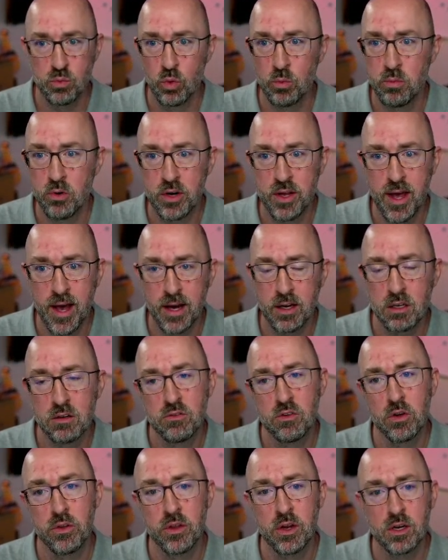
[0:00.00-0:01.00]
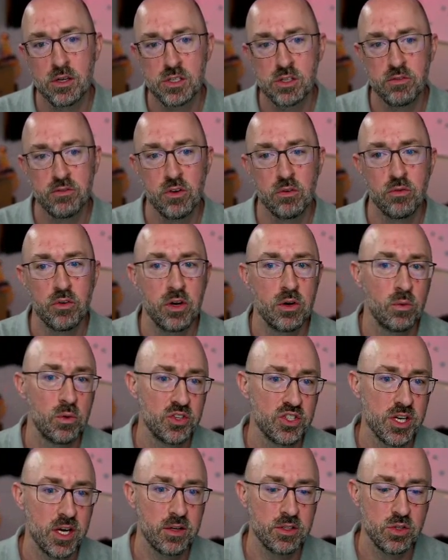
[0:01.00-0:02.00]
We're pretty active on there, so feel free to
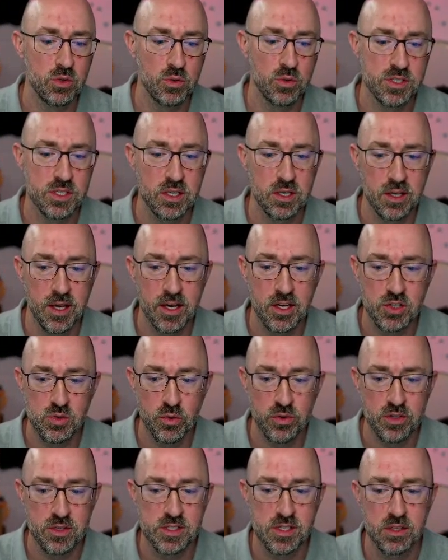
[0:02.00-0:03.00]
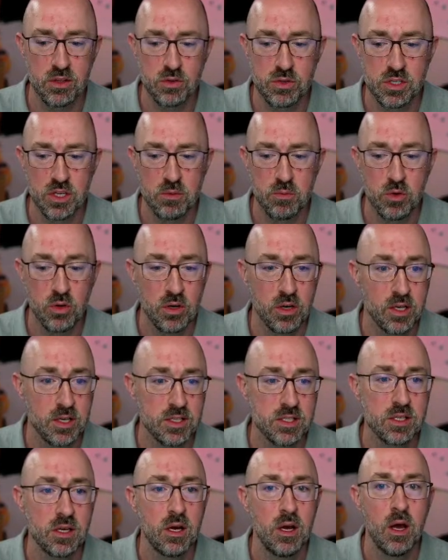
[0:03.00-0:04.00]
reach out to us and engage with us in those
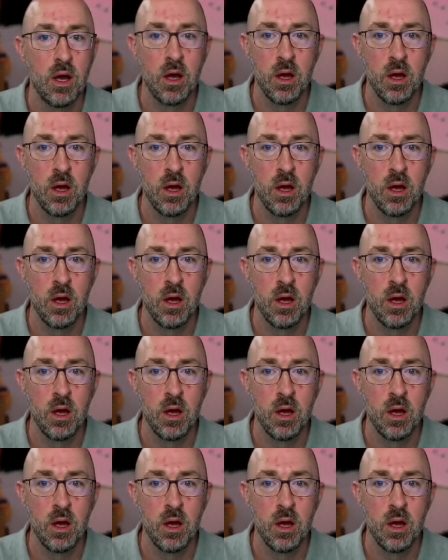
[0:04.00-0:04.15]
communities.